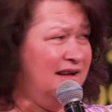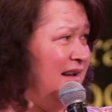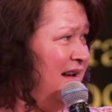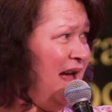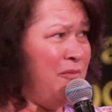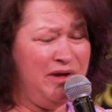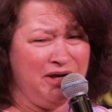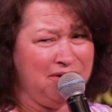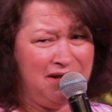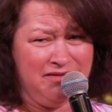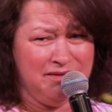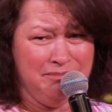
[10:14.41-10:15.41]
and we don't
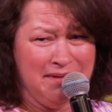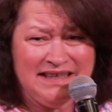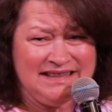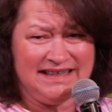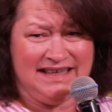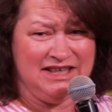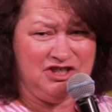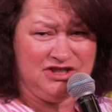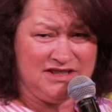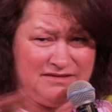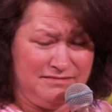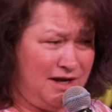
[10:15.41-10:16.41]
even miss it. It
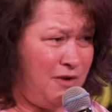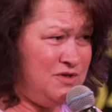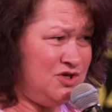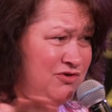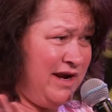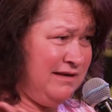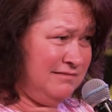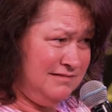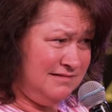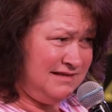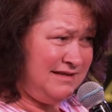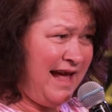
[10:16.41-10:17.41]
just goes straight
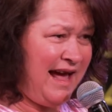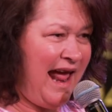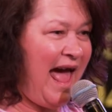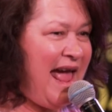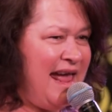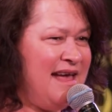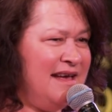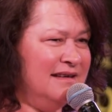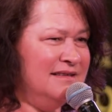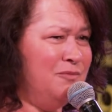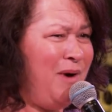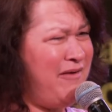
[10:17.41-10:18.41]
that,
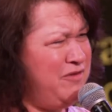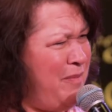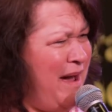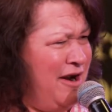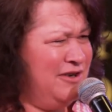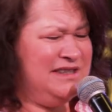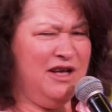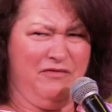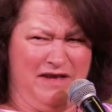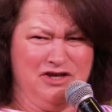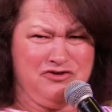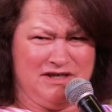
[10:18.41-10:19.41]
and we're having to pay ourselves
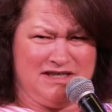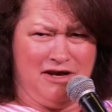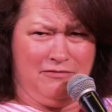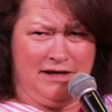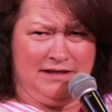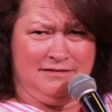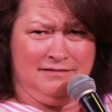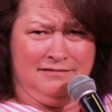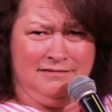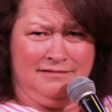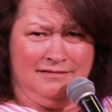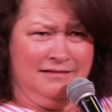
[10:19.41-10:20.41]
interest on it.
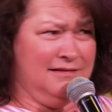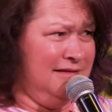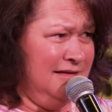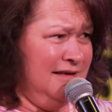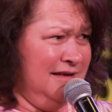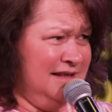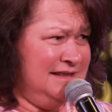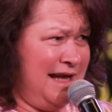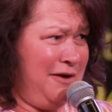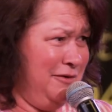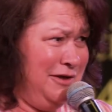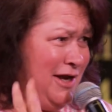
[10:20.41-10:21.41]

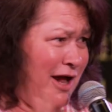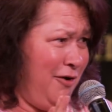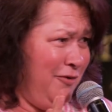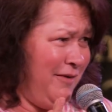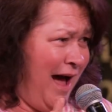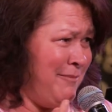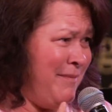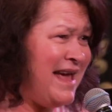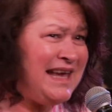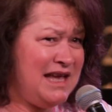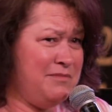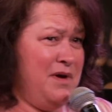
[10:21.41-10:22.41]
So, I'm
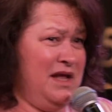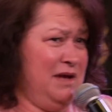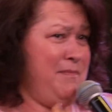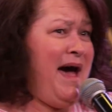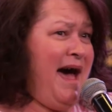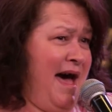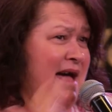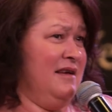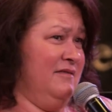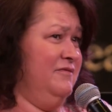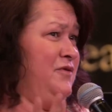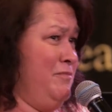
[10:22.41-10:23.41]
making money back
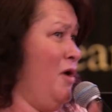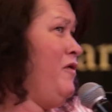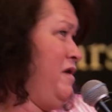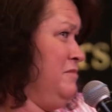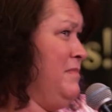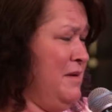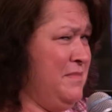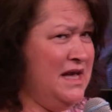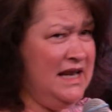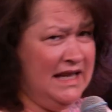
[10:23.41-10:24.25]
from borrowing my money.